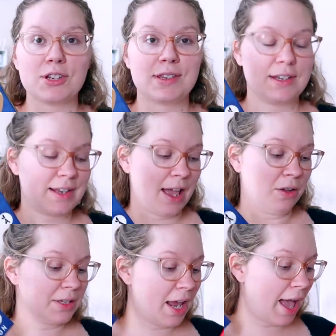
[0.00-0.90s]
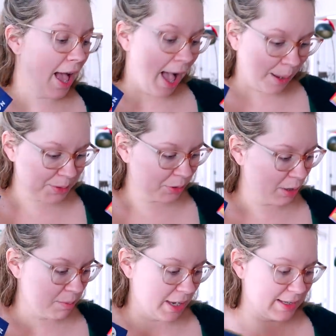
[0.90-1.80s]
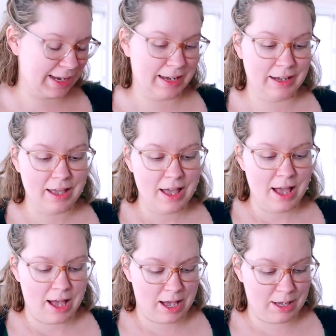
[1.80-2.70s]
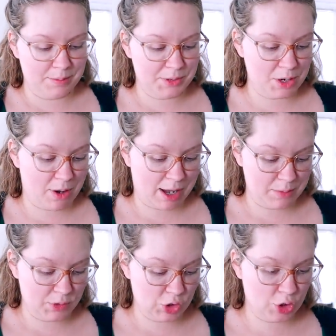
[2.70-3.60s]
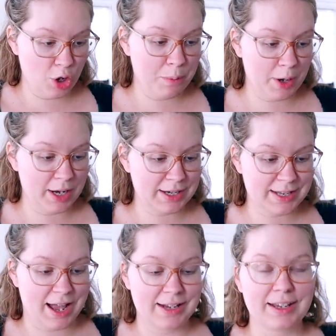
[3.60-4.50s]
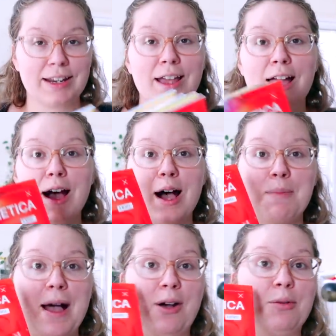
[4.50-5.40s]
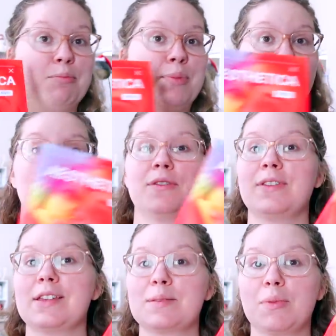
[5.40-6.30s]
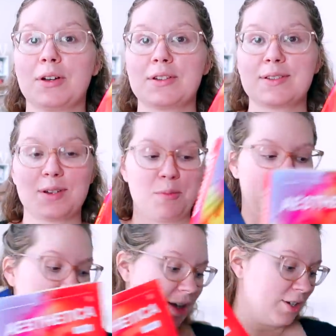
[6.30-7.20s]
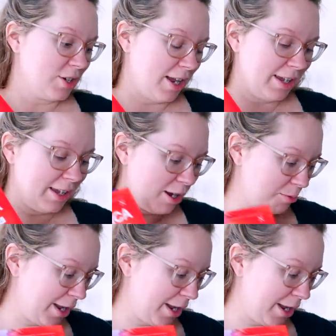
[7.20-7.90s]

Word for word: just sounds absolutely amazing. Um, so I am super excited about both of these books. Oh my gosh, I cannot